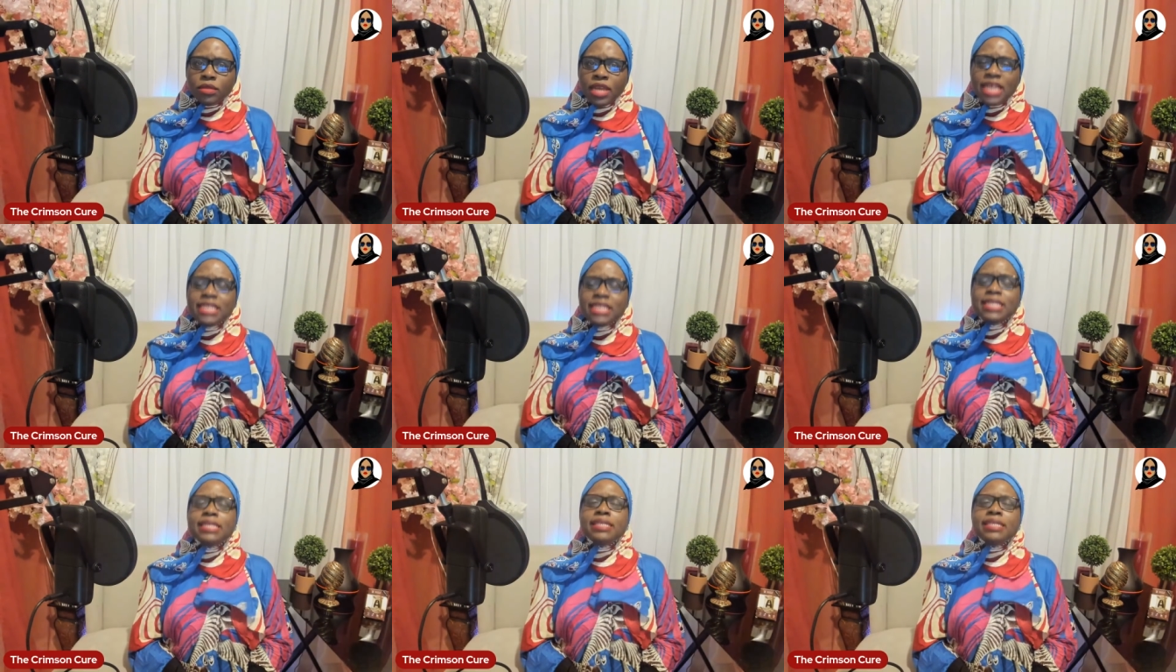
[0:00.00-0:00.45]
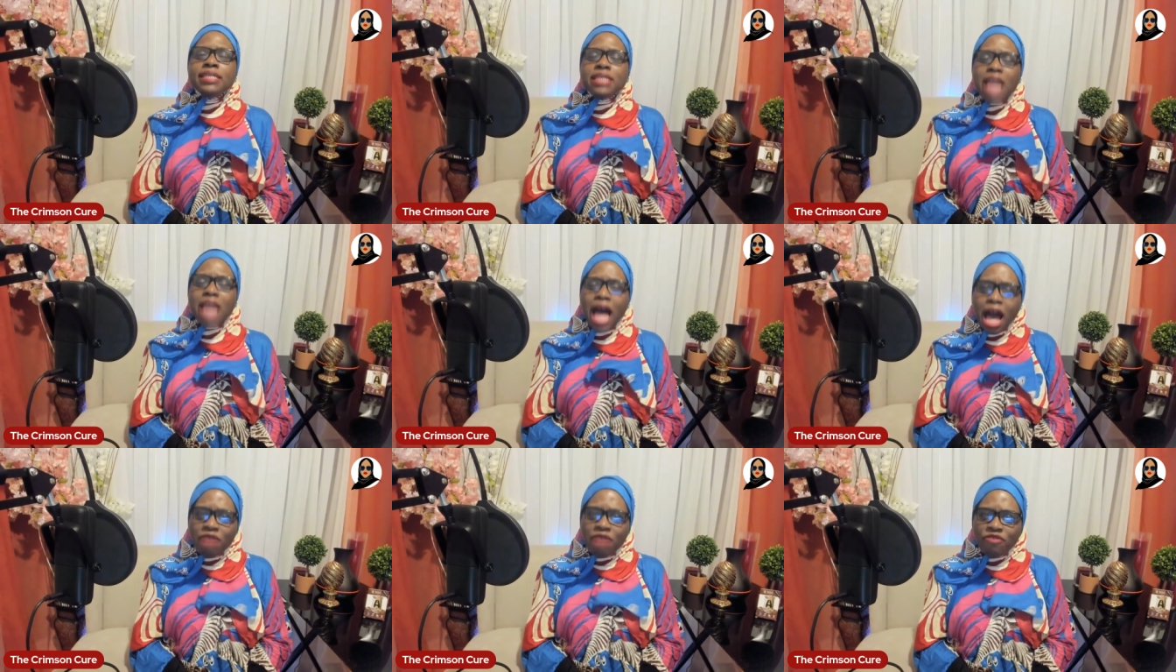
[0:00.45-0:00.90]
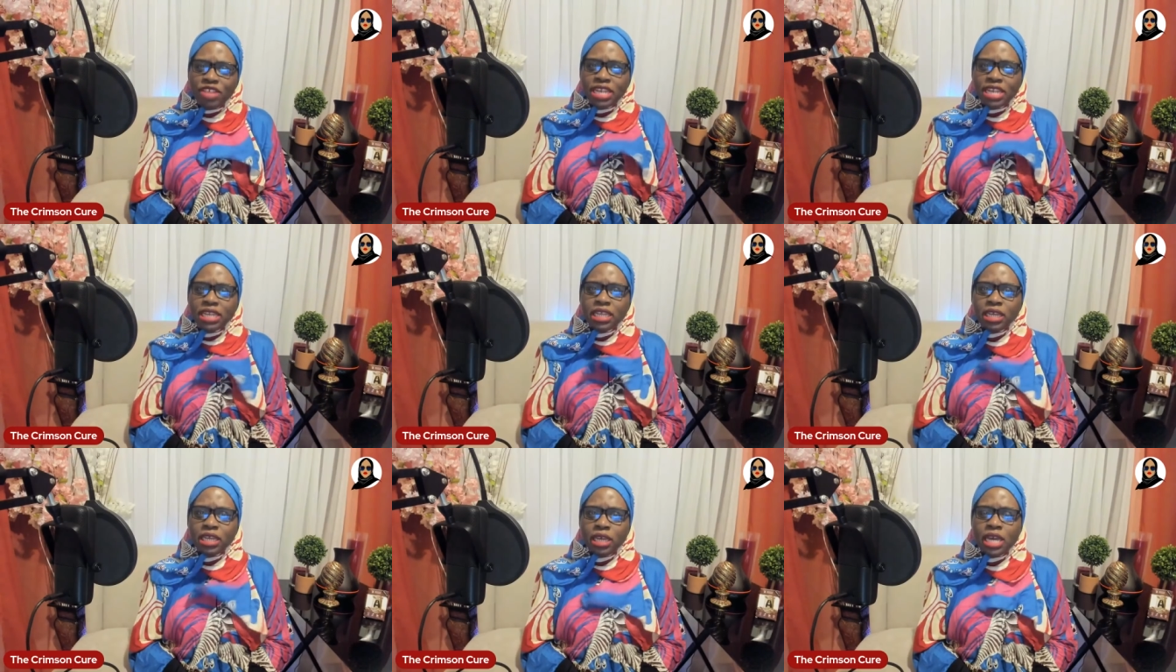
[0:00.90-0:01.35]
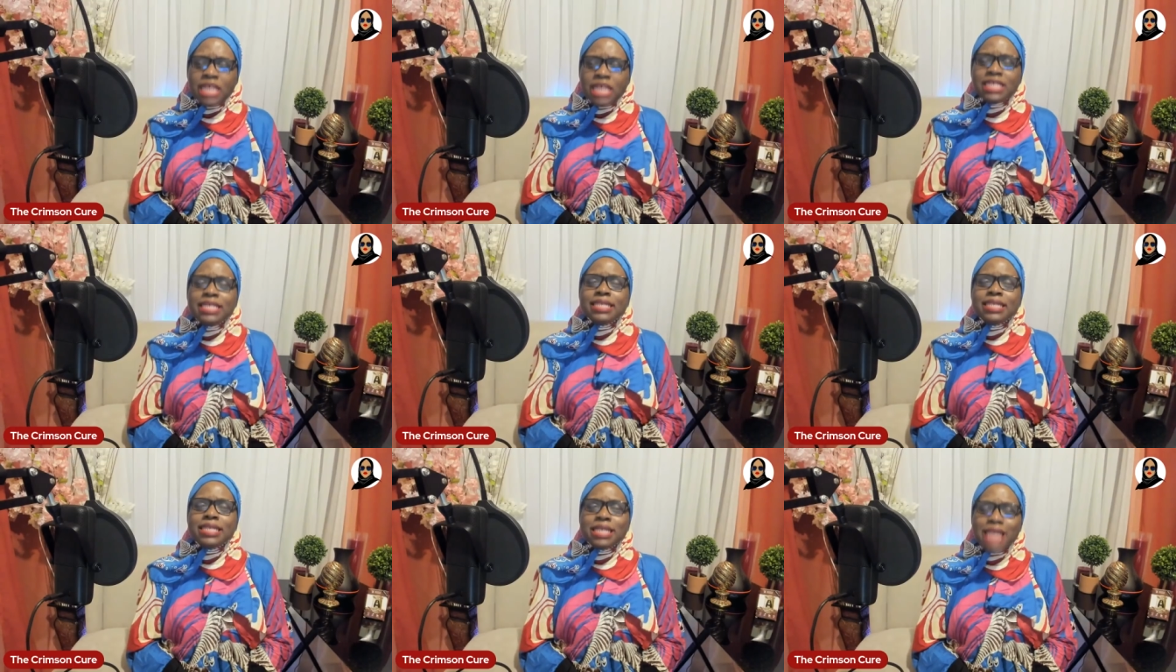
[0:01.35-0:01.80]
It's slovenly,
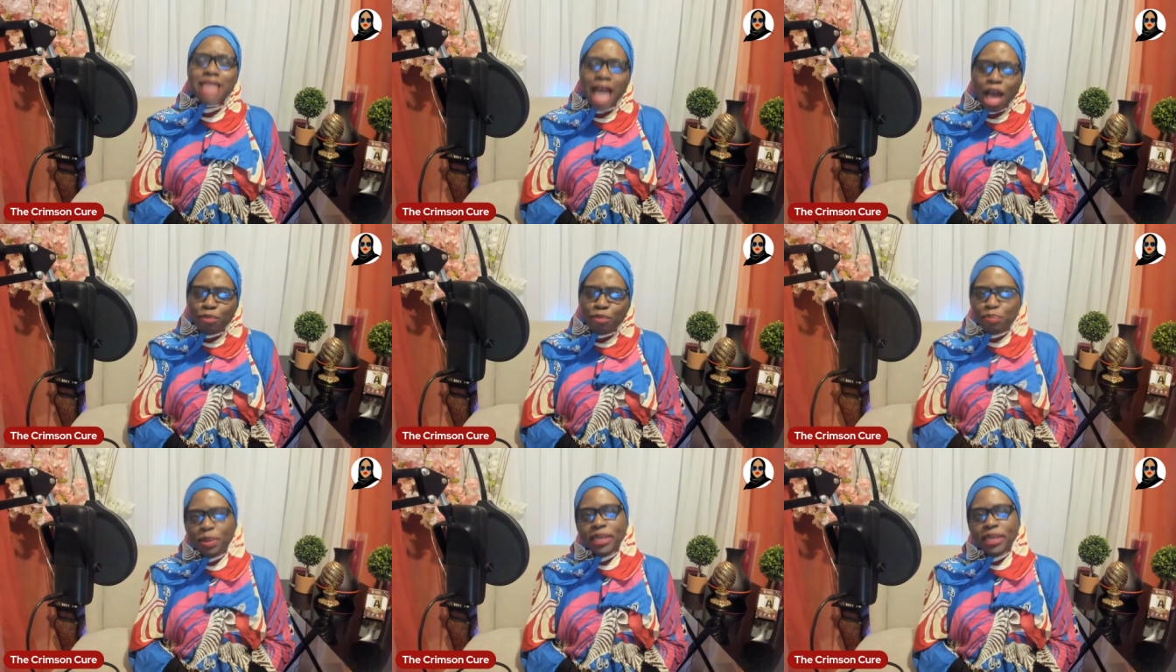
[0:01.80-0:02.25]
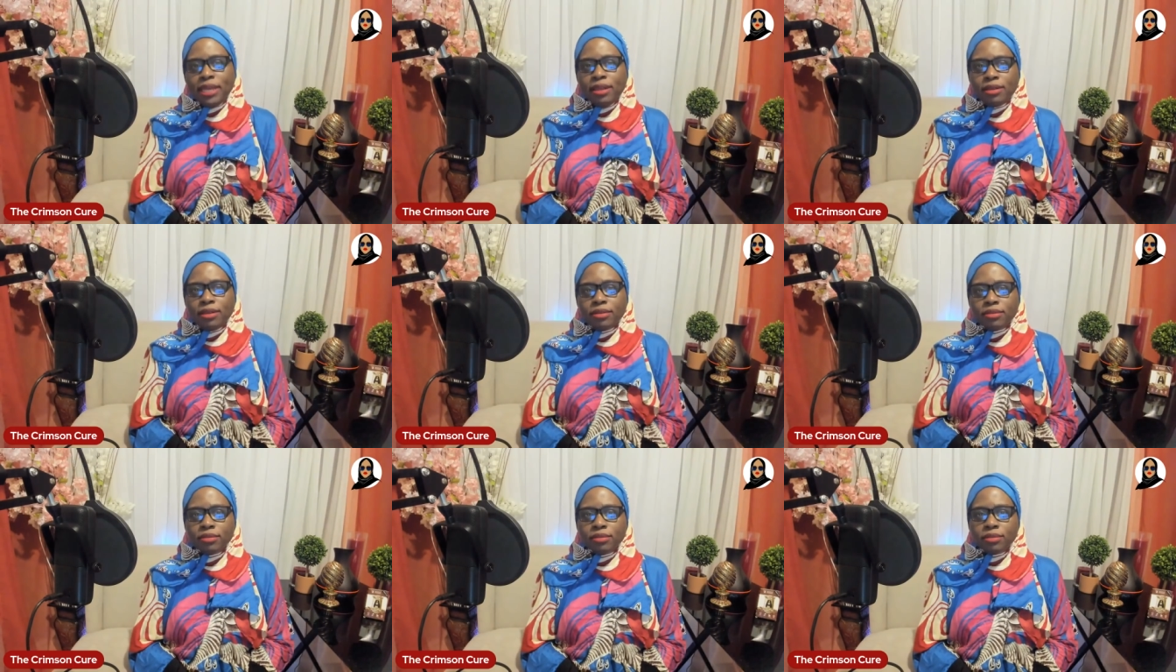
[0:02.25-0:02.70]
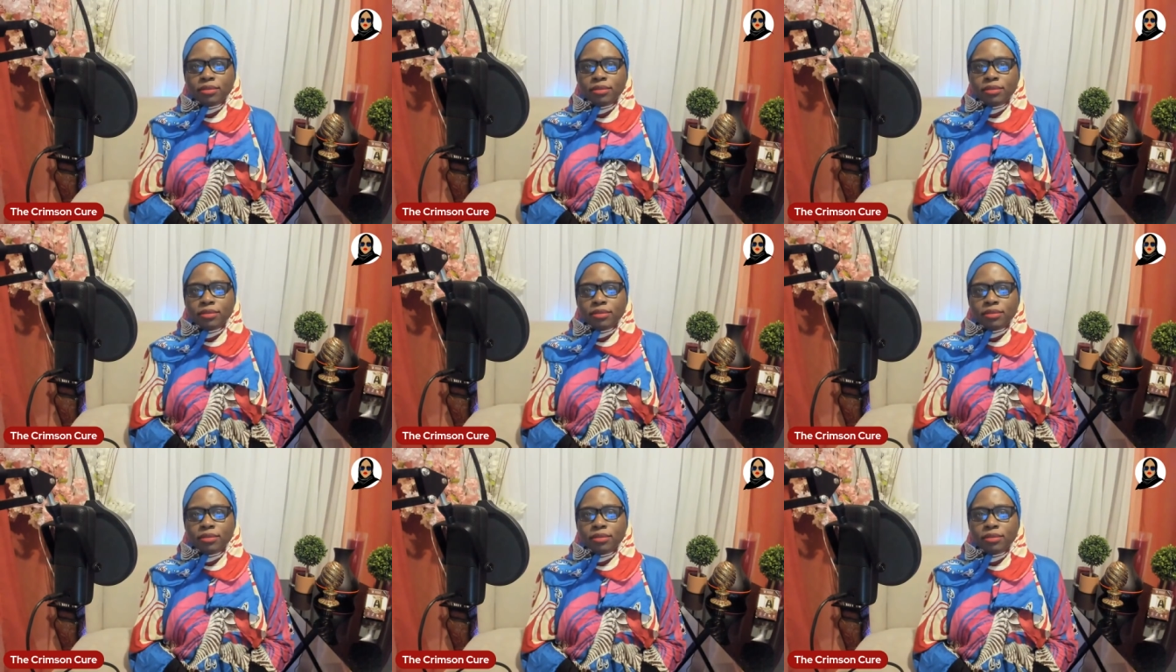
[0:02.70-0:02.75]
it's sloppy.